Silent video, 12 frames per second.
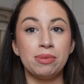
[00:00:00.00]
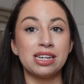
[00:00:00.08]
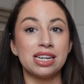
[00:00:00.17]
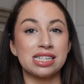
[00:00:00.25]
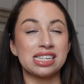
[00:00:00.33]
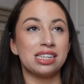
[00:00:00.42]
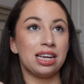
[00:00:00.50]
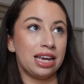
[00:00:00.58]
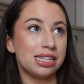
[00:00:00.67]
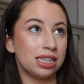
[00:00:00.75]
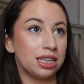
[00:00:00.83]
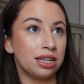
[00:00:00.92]
because
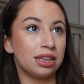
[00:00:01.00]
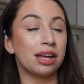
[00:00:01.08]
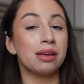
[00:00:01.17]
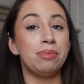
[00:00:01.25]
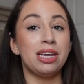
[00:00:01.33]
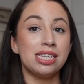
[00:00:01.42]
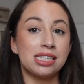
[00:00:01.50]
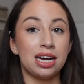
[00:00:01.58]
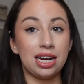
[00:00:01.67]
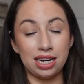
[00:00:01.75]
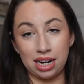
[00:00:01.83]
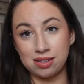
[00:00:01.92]
it's something that can be
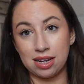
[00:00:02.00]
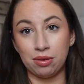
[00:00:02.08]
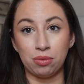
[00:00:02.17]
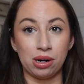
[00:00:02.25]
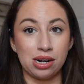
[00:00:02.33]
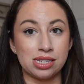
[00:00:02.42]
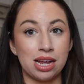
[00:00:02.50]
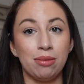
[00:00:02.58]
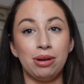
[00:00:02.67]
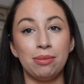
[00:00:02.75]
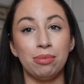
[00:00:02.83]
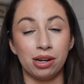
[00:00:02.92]
inside and outside, whereas
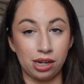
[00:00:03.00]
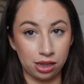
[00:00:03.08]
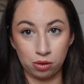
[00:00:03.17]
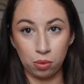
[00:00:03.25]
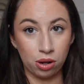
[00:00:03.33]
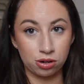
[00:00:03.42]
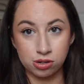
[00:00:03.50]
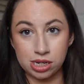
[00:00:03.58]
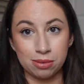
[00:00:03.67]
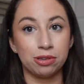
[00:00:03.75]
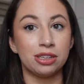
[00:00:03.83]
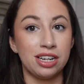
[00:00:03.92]
I'm not bringing the water
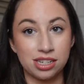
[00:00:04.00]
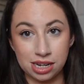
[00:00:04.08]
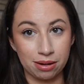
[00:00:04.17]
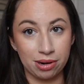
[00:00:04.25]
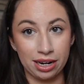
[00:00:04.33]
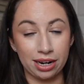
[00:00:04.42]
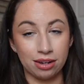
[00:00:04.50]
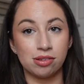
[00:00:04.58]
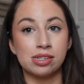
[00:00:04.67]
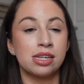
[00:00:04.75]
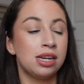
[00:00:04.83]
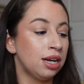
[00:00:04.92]
table inside my
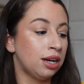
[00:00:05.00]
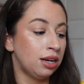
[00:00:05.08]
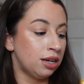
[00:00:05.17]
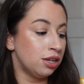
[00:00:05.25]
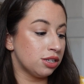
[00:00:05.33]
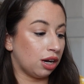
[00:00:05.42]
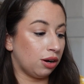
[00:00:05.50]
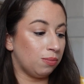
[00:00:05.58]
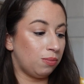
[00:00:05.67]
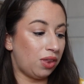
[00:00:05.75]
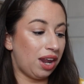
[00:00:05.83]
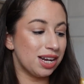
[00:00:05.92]
house. So
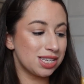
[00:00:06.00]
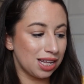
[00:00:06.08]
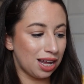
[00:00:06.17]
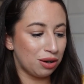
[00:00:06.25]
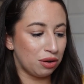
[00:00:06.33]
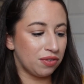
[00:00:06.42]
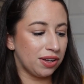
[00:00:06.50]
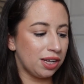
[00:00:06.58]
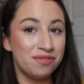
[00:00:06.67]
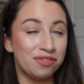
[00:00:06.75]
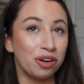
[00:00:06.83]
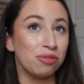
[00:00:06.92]
it has a lot of
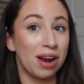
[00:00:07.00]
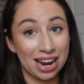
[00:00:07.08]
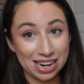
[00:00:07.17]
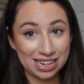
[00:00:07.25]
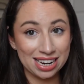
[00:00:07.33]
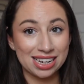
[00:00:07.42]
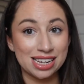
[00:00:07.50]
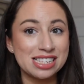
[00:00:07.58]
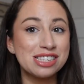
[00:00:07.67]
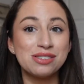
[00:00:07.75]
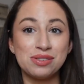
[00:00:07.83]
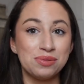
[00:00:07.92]
variety, I
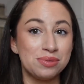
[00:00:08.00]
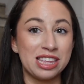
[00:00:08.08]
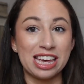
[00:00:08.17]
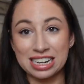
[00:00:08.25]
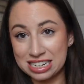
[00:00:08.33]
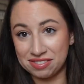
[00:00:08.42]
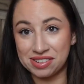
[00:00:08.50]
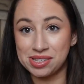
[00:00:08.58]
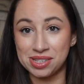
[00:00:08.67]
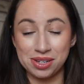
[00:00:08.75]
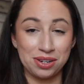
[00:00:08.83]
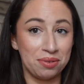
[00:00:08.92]
guess, to the
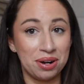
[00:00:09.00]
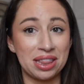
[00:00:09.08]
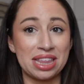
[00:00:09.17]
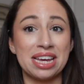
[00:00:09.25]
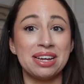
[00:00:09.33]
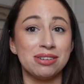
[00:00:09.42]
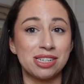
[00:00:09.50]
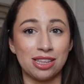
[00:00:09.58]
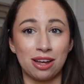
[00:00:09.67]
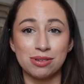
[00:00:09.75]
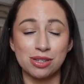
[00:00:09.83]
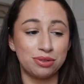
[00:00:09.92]
activities you can do with it, which I
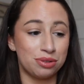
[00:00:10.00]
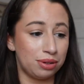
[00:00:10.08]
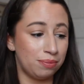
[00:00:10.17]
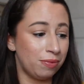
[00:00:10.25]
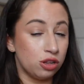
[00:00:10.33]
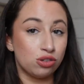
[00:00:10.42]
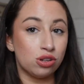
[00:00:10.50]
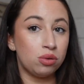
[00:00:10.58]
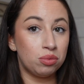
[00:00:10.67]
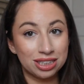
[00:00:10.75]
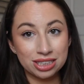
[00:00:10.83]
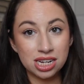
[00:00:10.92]
thought was cool. There's
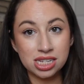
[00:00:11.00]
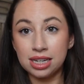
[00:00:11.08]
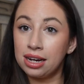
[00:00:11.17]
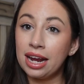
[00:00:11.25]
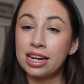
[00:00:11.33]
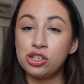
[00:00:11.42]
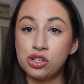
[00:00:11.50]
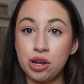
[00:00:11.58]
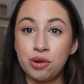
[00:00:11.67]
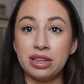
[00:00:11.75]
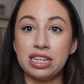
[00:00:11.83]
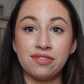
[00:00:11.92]
only one last thing I can show
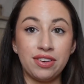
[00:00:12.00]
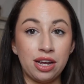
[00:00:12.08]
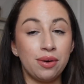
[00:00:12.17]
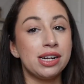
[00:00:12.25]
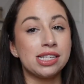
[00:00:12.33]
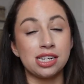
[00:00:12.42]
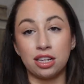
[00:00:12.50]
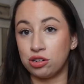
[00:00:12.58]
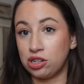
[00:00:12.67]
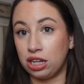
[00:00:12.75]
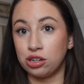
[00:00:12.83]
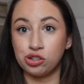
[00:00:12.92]
you in this video, and it's
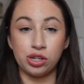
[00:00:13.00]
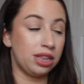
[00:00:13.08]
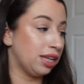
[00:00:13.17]
another Dollar Tree